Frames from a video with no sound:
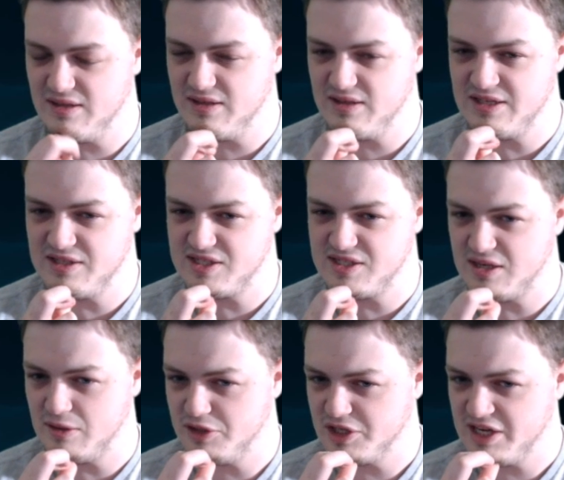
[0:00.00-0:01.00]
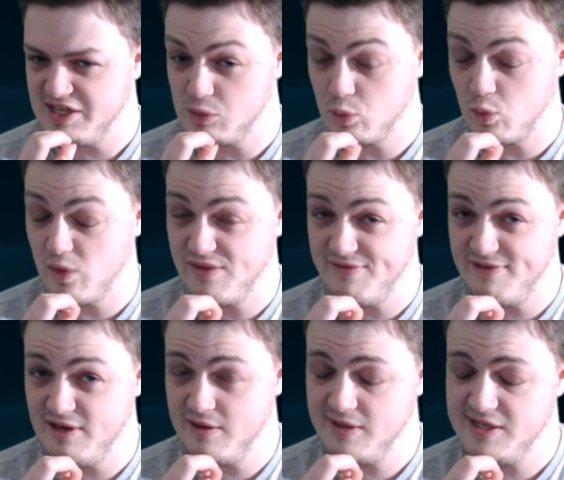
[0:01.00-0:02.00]
can synergize with
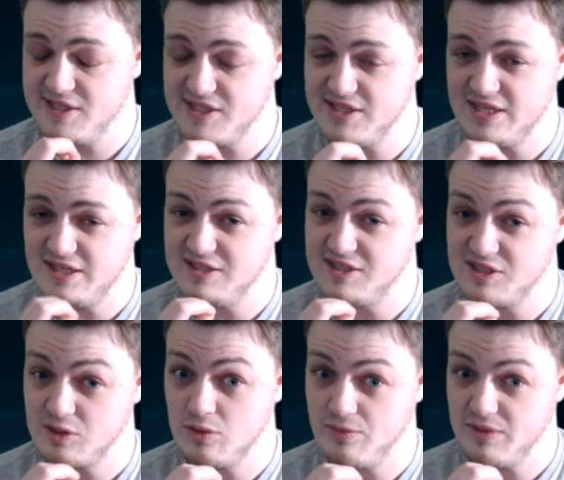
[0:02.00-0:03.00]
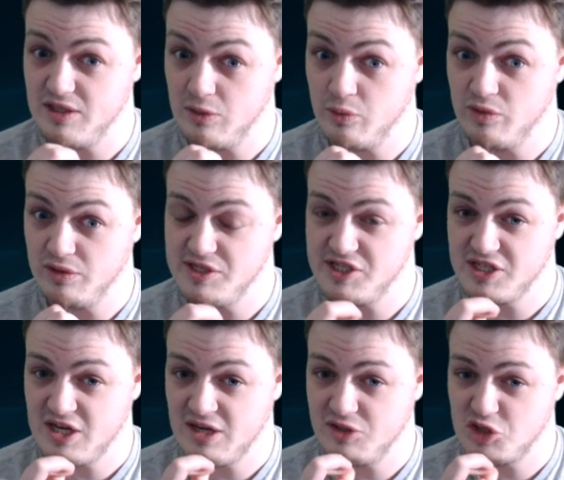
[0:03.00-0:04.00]
Fearless, then this is going to be a really
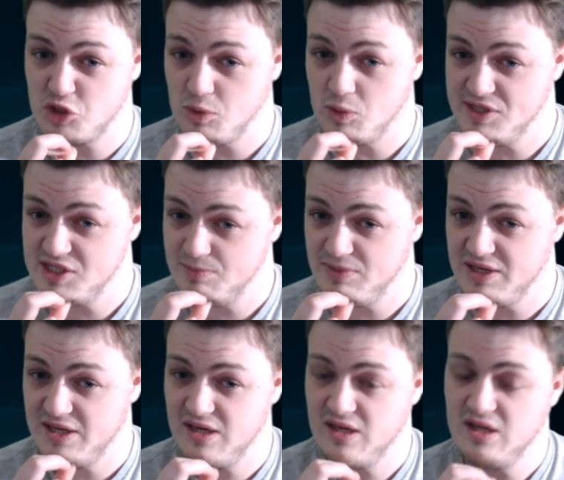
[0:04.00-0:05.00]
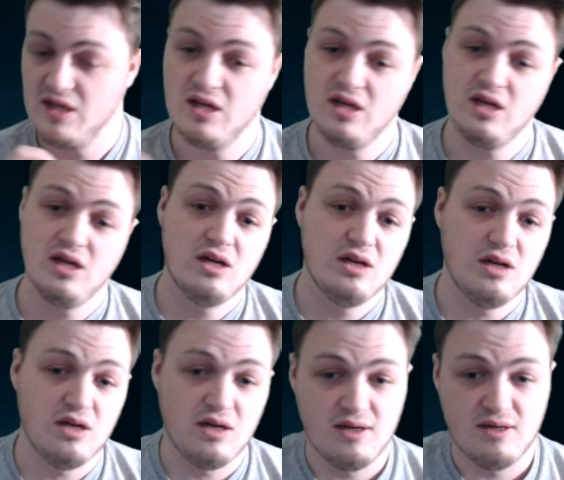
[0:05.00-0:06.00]
solid choice. But
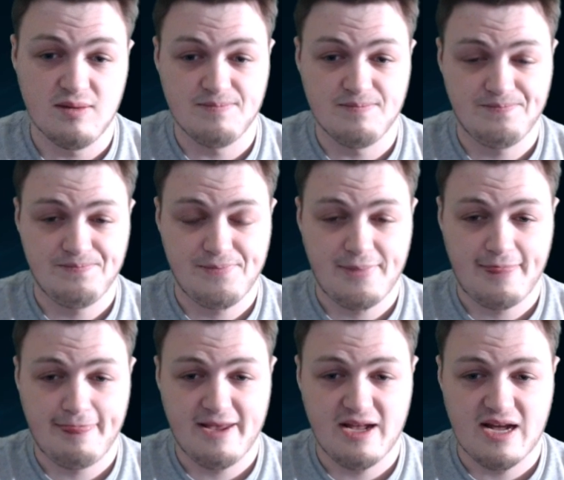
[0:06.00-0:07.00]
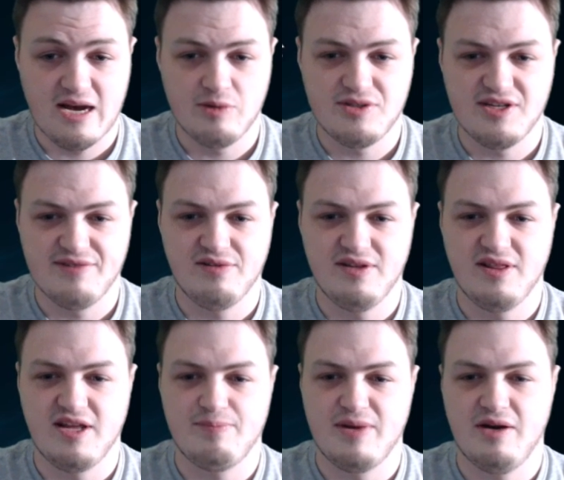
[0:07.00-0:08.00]
I would definitely
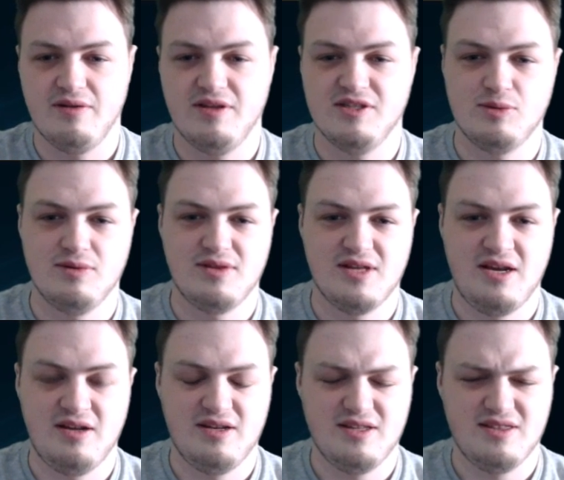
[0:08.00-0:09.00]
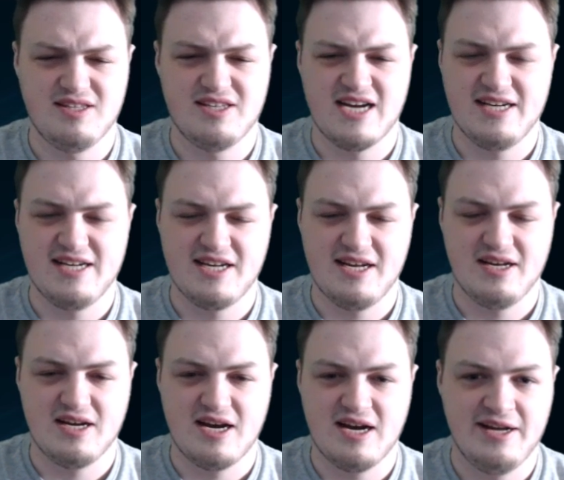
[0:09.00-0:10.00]
like pair this with like the
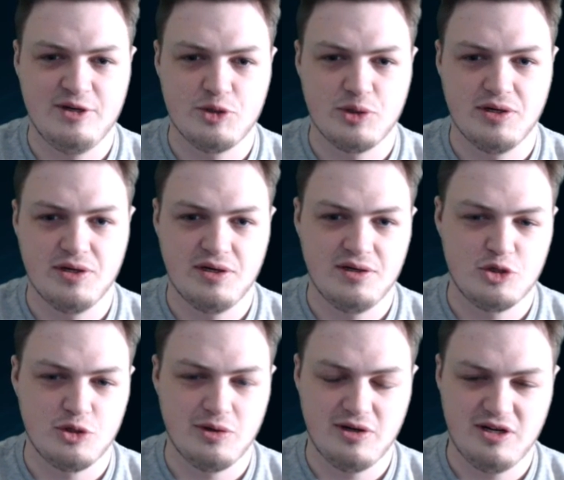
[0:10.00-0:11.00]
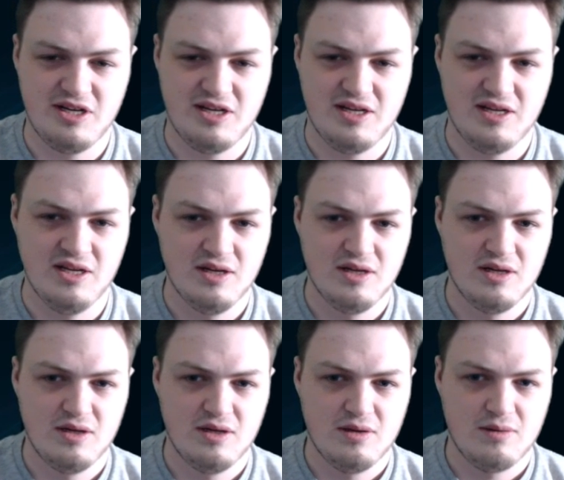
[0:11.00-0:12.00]
Titanic Hydra Trinity
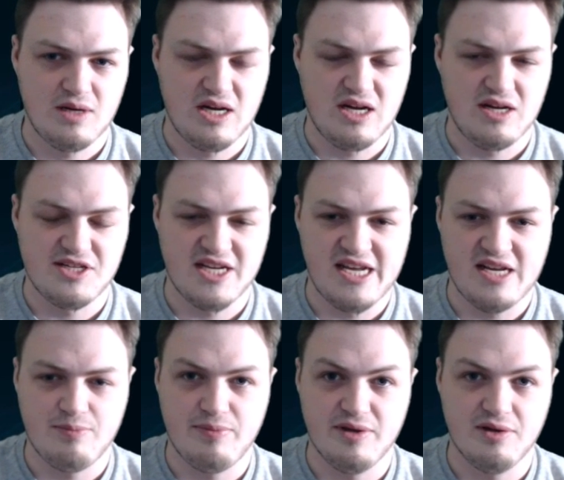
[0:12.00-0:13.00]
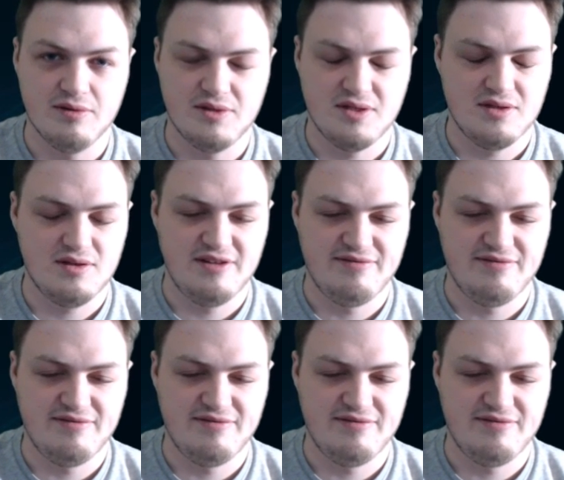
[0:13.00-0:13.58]
tank build, if